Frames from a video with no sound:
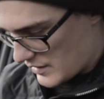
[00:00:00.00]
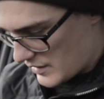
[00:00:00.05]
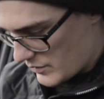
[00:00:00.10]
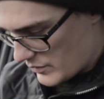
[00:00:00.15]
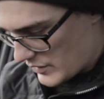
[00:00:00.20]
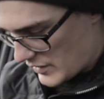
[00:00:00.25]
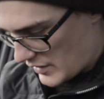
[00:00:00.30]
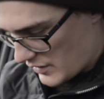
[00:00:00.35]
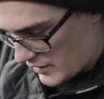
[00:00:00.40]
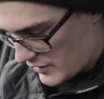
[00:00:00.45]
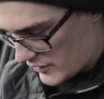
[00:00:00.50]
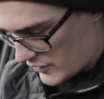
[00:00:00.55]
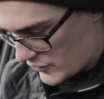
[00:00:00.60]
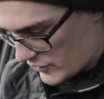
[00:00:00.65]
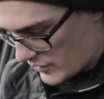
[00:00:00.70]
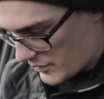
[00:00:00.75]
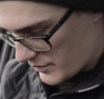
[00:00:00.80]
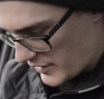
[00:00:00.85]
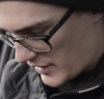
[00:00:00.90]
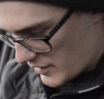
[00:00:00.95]
We're going to
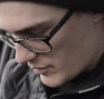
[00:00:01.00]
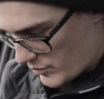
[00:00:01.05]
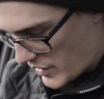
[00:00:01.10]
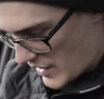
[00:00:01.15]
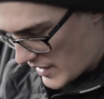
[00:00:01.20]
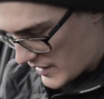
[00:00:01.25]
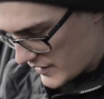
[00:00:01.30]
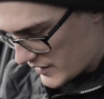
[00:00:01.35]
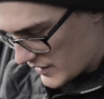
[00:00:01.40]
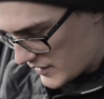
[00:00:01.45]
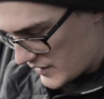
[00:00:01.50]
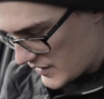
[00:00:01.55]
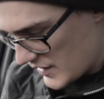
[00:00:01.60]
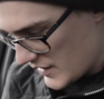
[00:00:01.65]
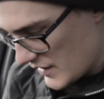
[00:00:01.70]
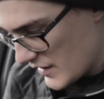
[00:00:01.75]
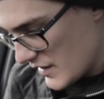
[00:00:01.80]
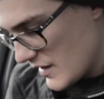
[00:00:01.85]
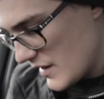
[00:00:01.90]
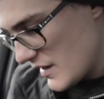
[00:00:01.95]
drop the
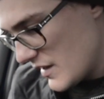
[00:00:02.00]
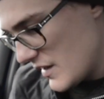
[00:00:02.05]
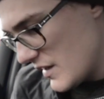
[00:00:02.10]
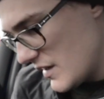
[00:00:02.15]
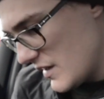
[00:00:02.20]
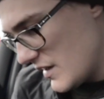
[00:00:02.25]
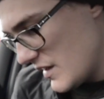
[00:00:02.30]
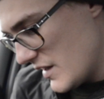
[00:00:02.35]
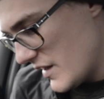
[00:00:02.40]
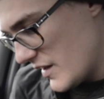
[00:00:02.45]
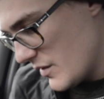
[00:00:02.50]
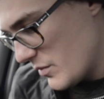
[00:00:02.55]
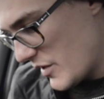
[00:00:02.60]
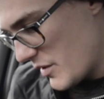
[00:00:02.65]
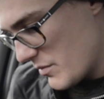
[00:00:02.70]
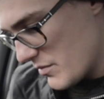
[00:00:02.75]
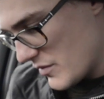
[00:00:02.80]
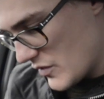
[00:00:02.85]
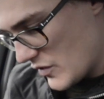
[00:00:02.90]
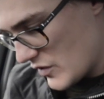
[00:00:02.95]
opacity a little
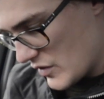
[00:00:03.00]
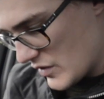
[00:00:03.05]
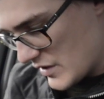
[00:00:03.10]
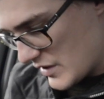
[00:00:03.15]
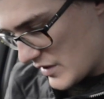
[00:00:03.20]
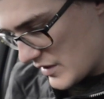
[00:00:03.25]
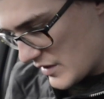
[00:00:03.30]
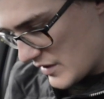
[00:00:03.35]
bit more.